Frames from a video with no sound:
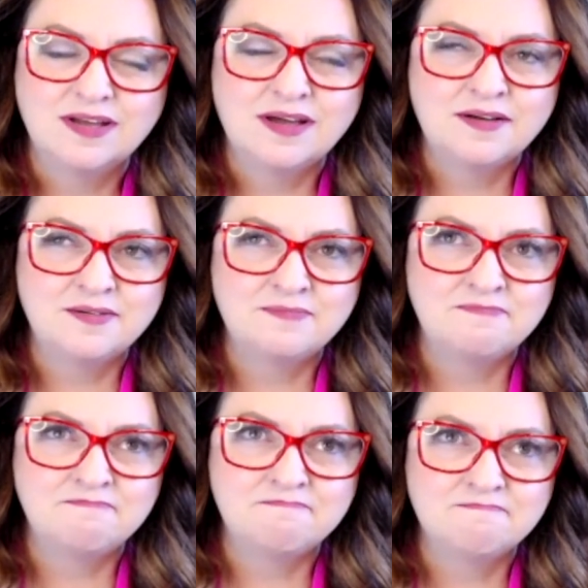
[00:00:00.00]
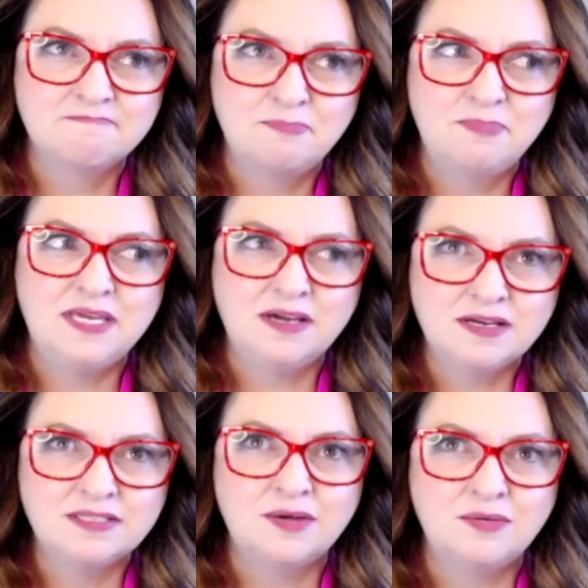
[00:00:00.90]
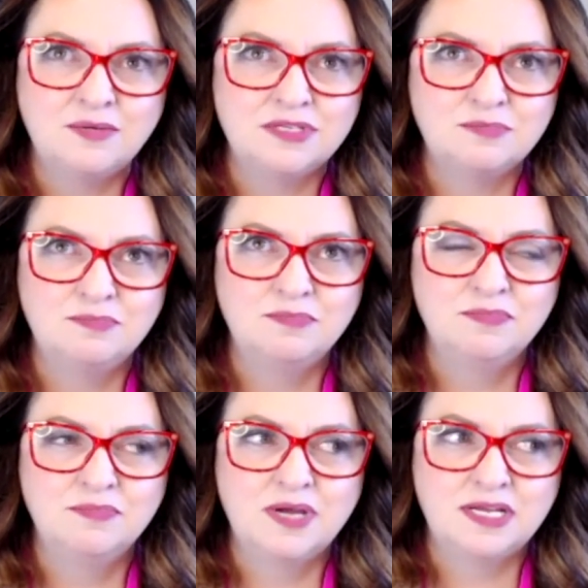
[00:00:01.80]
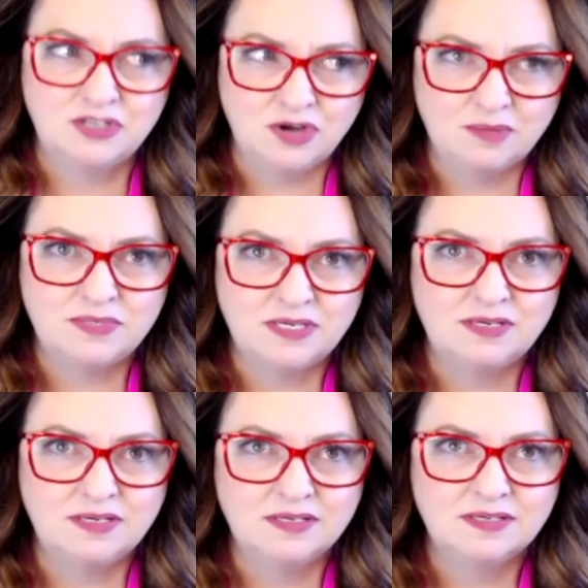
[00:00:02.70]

Um, because I was adopted,